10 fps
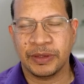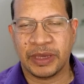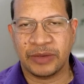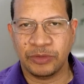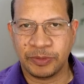
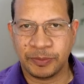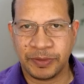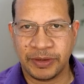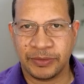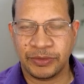I will
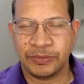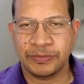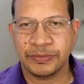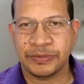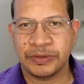prepare you
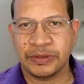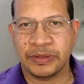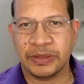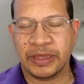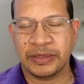
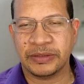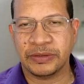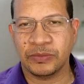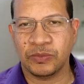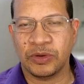that
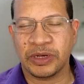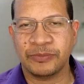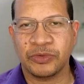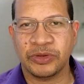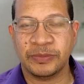what
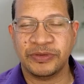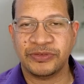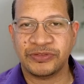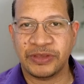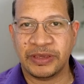I'm going to be
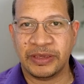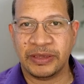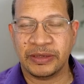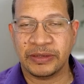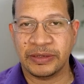
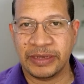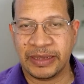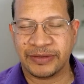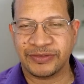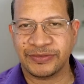saying
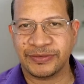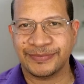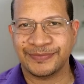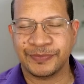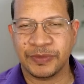next
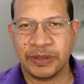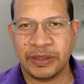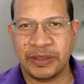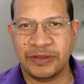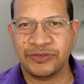
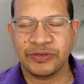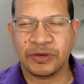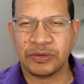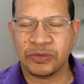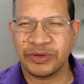is
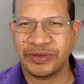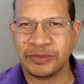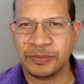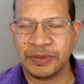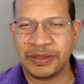not going
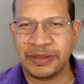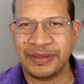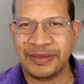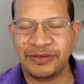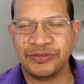to be
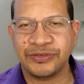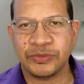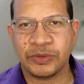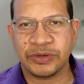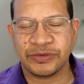easy
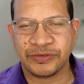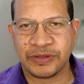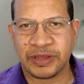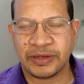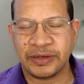to
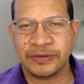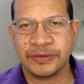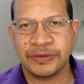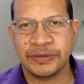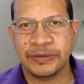understand,
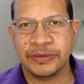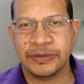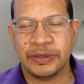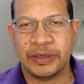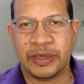
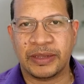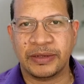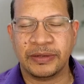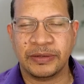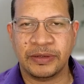
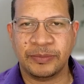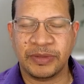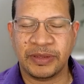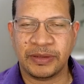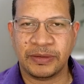and it
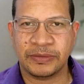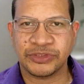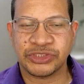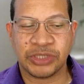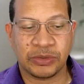may
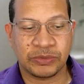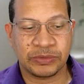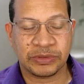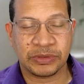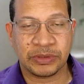
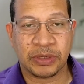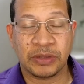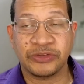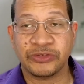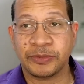sound
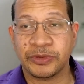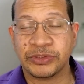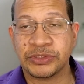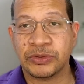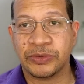
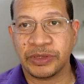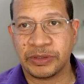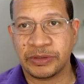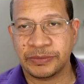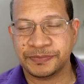conspiratorial,